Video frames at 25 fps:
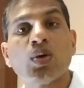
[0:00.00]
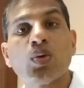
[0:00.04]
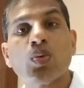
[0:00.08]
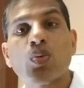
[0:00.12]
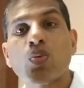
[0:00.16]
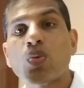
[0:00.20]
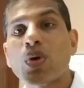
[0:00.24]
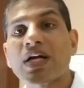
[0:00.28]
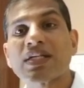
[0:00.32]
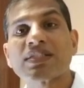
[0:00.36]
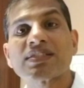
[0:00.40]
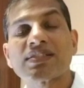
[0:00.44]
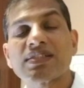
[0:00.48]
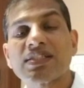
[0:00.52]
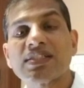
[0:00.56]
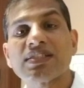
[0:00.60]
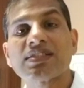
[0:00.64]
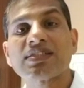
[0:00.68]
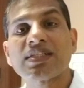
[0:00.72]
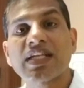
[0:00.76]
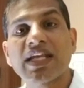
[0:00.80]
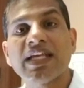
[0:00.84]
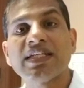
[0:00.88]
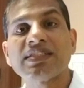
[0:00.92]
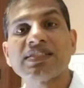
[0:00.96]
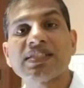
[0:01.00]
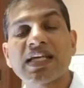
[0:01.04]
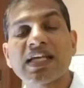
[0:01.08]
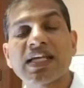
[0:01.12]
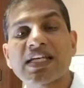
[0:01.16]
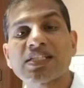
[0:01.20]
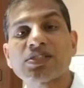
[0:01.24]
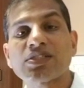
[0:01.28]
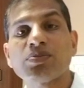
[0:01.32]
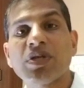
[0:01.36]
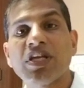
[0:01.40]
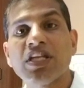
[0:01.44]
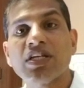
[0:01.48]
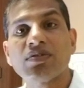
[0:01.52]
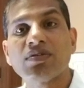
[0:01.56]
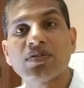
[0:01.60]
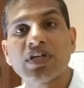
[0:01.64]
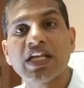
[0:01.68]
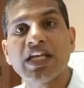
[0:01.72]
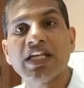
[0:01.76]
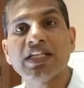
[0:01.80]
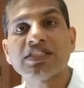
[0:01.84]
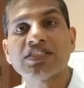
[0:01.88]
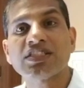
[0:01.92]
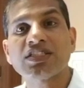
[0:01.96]
Once this stage has been
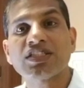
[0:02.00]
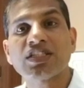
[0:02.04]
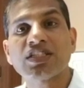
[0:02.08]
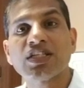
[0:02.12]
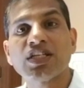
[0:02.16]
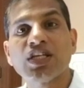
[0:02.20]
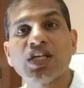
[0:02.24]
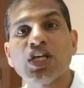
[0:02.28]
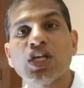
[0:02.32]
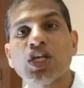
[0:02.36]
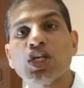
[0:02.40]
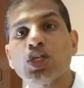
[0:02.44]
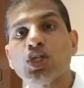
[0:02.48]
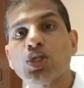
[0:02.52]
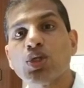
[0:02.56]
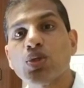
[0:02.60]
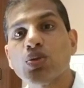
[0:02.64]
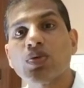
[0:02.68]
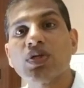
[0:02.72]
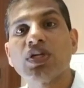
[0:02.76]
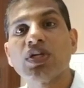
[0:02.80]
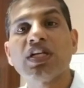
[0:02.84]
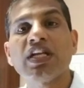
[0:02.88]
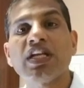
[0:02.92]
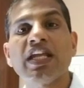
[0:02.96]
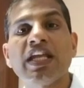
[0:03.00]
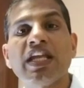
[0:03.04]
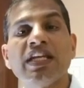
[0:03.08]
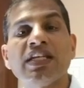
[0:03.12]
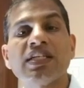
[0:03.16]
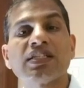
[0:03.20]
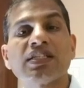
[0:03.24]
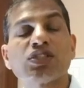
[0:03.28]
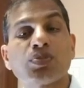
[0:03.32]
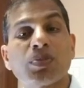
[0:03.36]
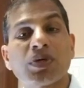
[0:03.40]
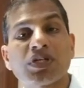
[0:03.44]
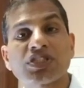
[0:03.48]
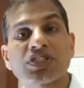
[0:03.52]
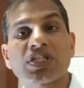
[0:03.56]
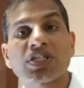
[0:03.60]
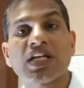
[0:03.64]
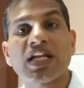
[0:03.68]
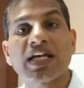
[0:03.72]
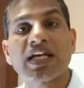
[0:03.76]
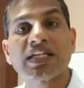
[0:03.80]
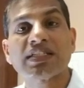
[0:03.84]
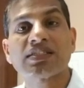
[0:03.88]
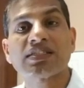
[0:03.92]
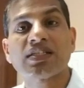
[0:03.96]
reached, you will need
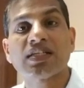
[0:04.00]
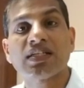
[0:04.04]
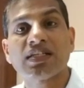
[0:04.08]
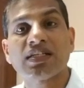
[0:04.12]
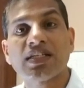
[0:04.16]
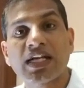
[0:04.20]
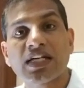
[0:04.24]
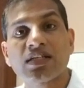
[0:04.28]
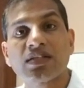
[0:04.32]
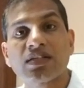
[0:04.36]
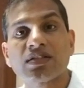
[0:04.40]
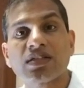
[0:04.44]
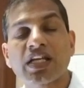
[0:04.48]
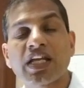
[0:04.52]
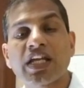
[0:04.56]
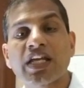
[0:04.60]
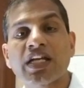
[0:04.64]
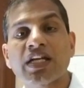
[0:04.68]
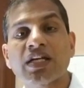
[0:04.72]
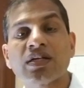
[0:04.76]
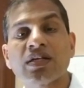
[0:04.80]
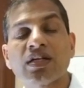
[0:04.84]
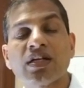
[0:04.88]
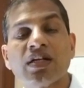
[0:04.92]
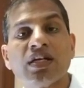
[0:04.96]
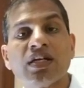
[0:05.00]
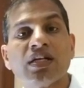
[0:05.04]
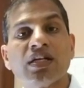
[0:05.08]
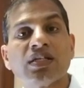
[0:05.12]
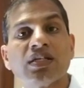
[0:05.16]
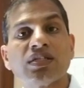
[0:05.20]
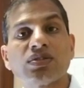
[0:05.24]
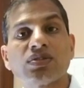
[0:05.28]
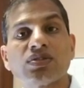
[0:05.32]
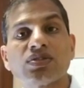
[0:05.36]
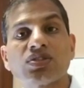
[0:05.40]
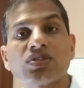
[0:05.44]
specialized dental care to